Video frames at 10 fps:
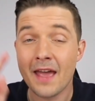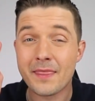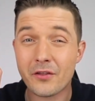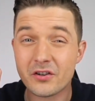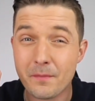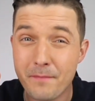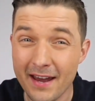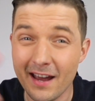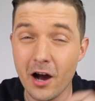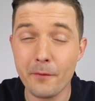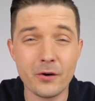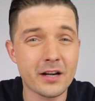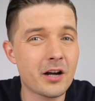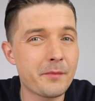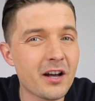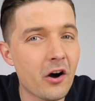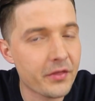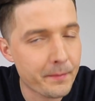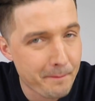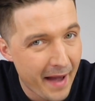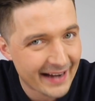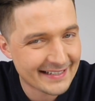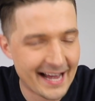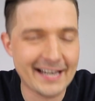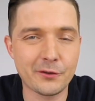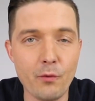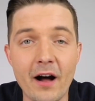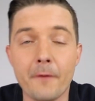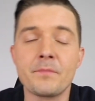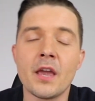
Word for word: Now, there's a big upgrade coming on the backside as well.